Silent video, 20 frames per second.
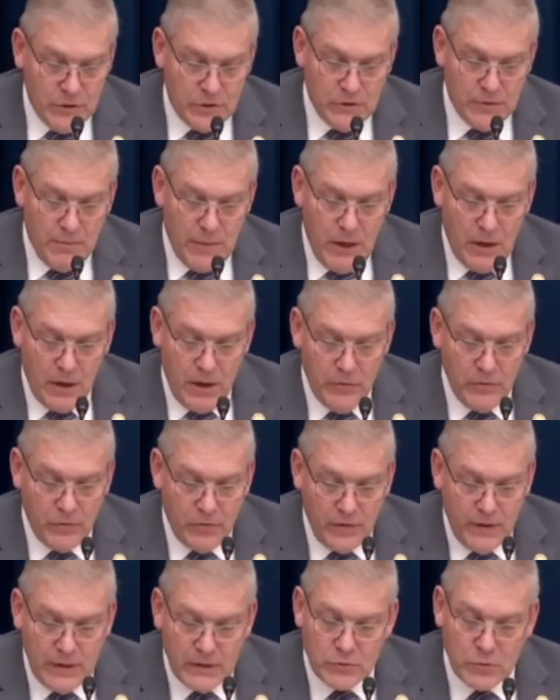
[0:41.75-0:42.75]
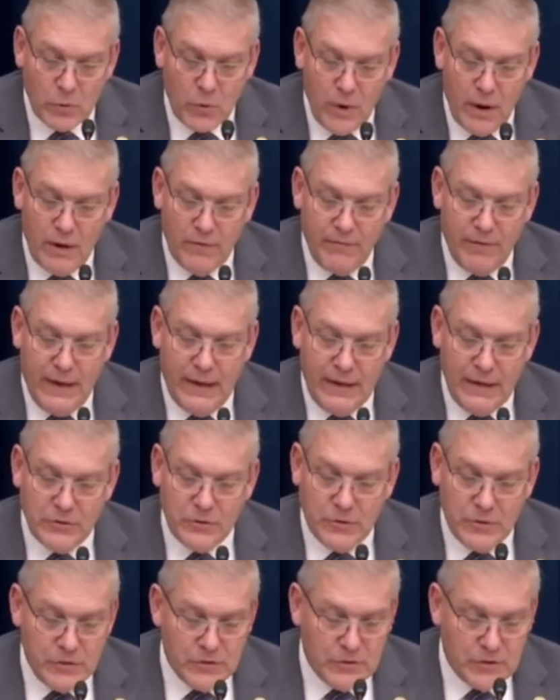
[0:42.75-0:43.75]
which, among other things, required
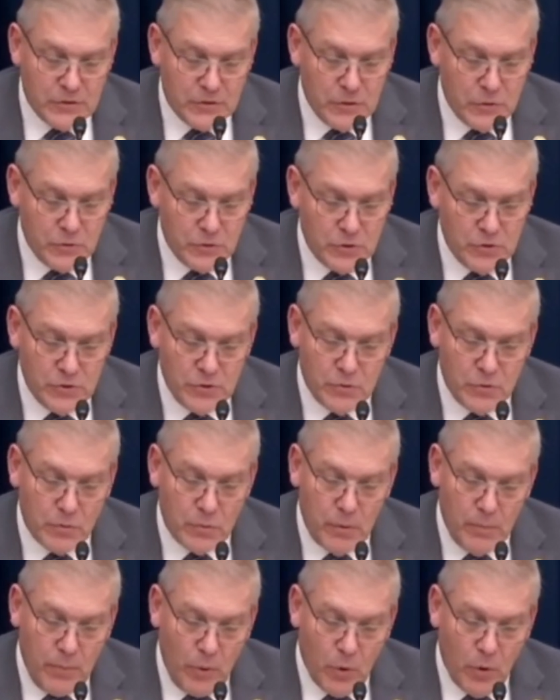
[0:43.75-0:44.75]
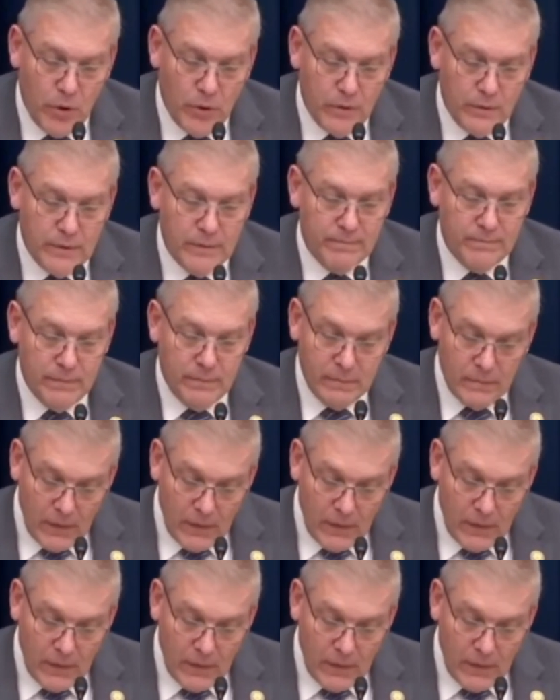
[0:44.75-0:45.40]
financial institutions to report